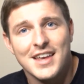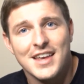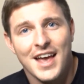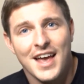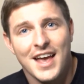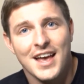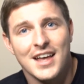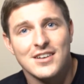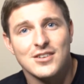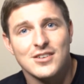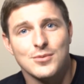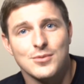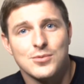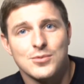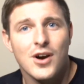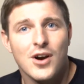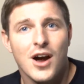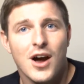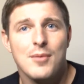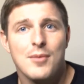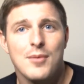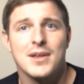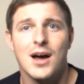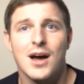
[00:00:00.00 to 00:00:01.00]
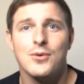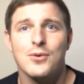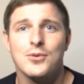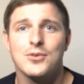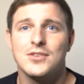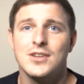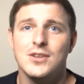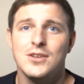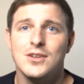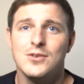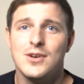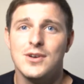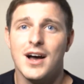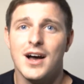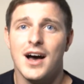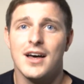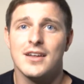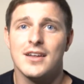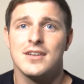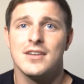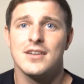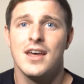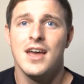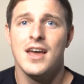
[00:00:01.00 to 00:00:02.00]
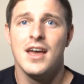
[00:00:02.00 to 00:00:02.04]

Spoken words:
and subscribe, and I will see you guys